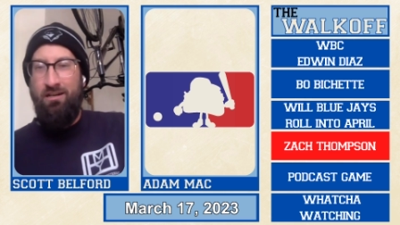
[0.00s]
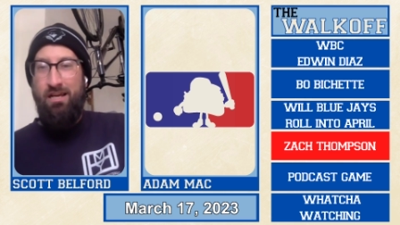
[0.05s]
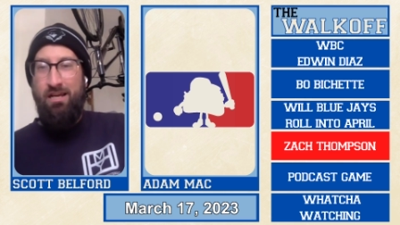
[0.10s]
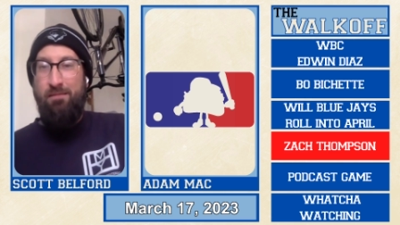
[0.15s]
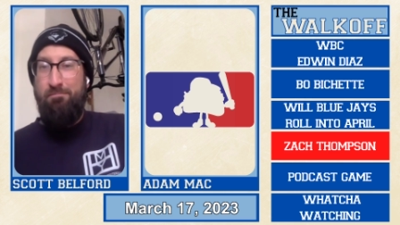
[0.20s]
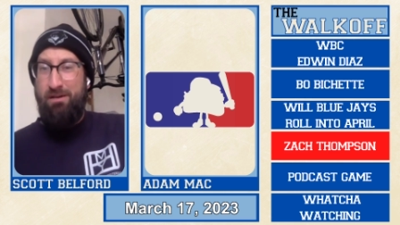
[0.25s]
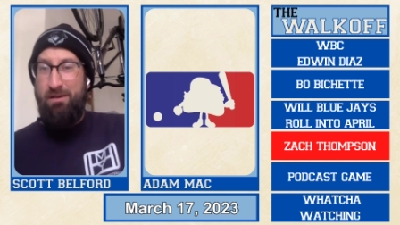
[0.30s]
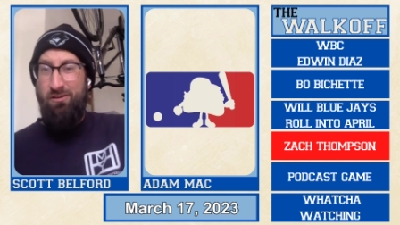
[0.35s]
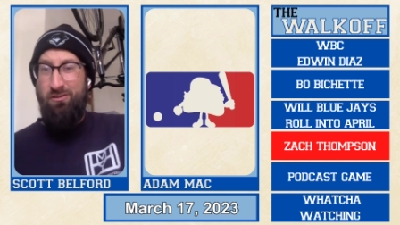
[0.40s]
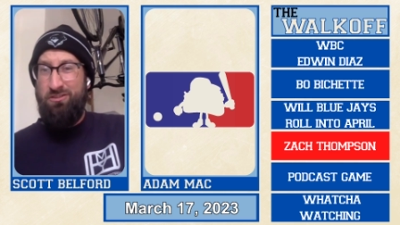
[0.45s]

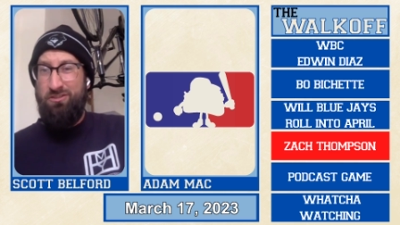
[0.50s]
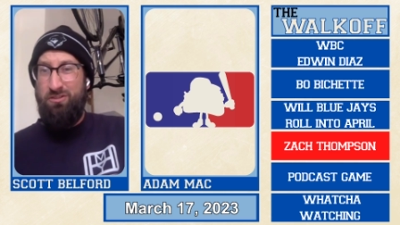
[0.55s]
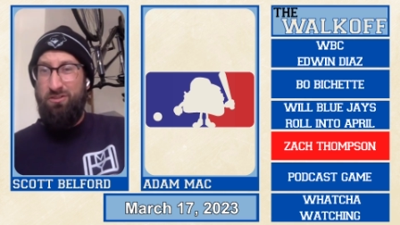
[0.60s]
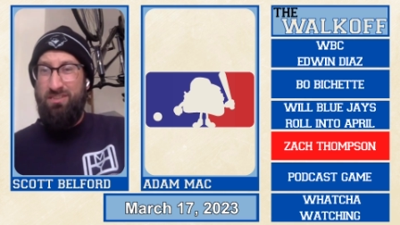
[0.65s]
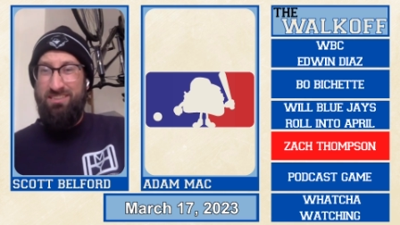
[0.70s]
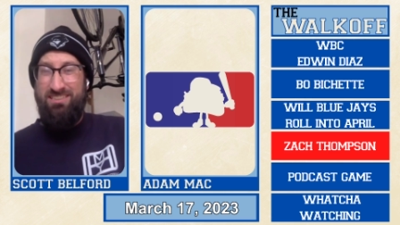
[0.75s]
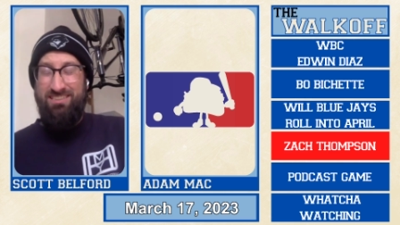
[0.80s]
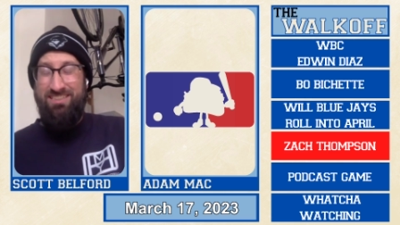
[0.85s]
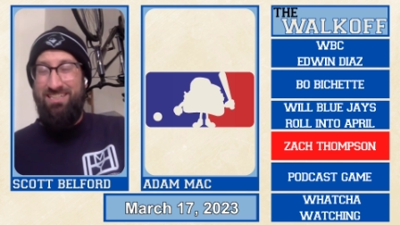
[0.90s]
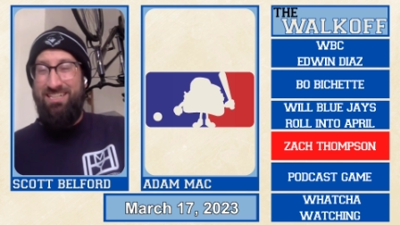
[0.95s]
But also,
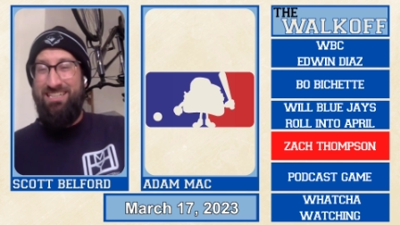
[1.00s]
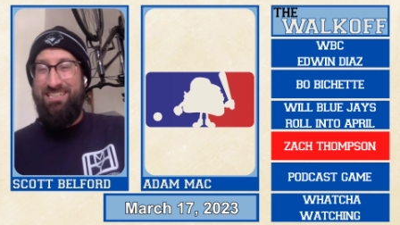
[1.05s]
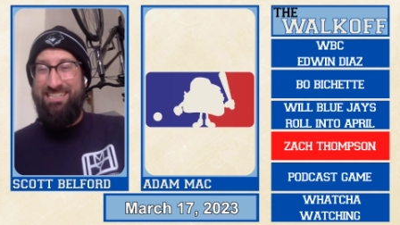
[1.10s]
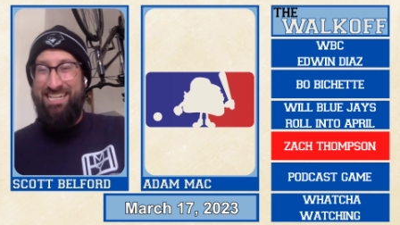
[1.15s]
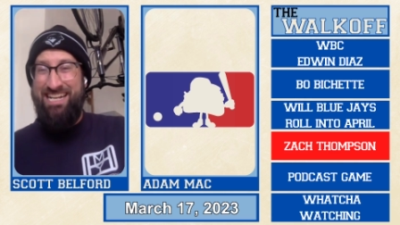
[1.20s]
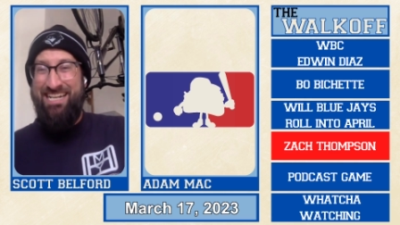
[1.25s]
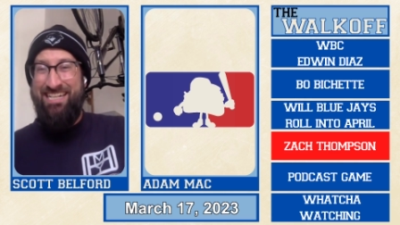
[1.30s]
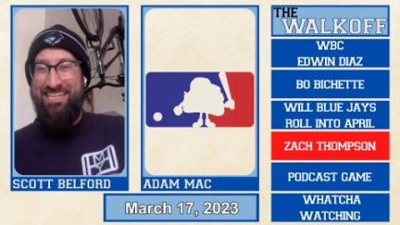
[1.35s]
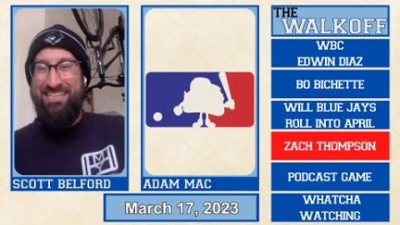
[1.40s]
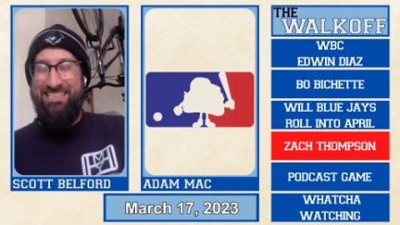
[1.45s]
this is a
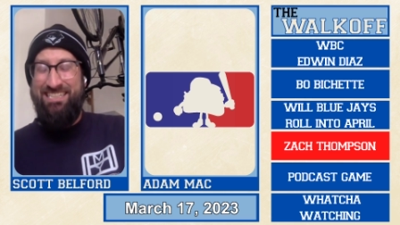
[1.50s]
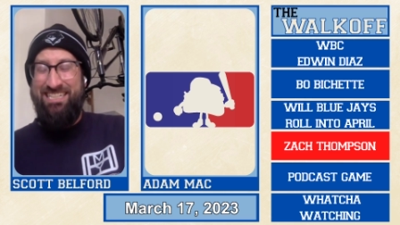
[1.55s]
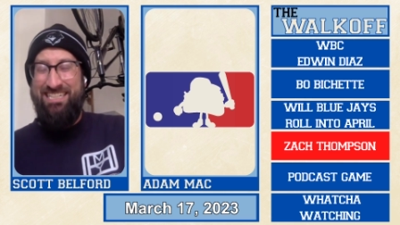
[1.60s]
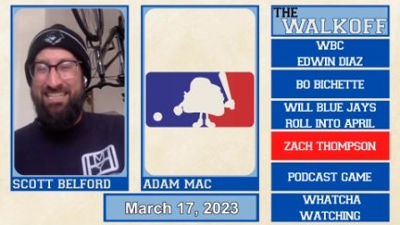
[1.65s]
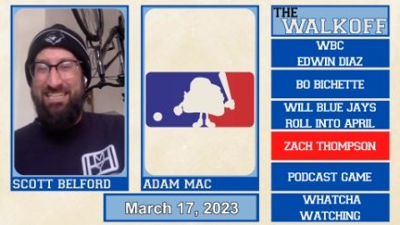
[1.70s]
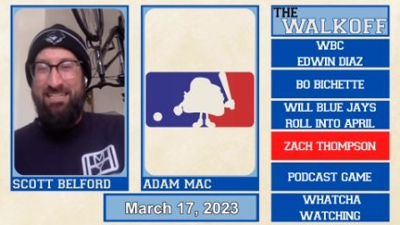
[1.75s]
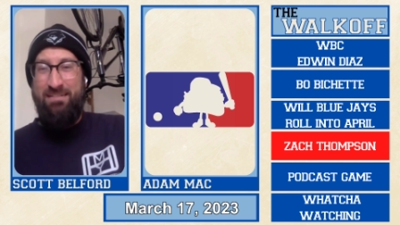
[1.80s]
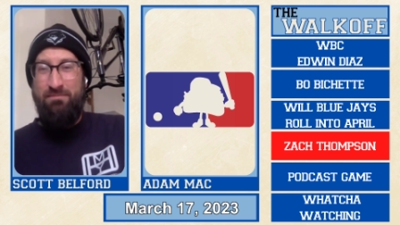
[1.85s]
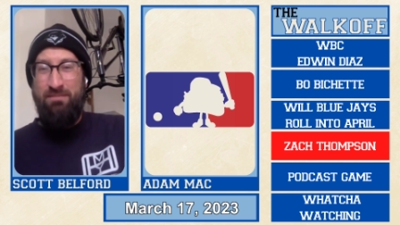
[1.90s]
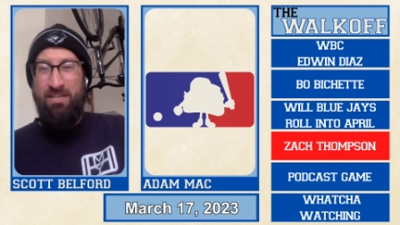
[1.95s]
contending
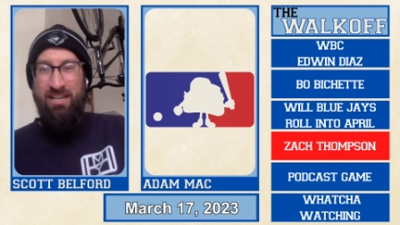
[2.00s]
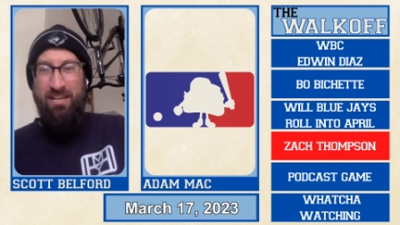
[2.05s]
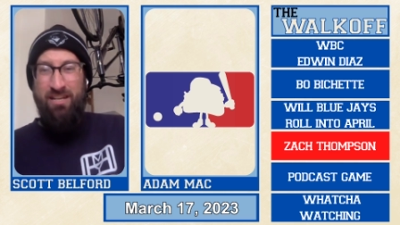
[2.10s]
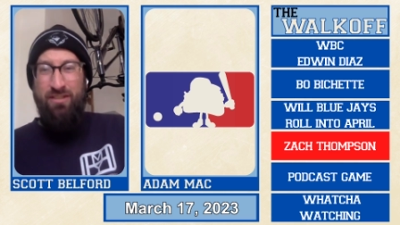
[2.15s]
team.